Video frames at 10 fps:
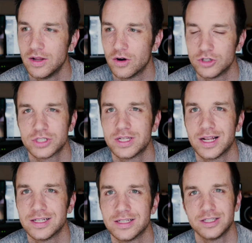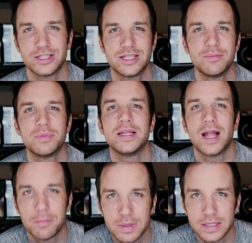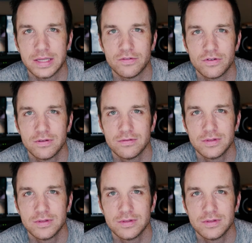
or just simply not believe.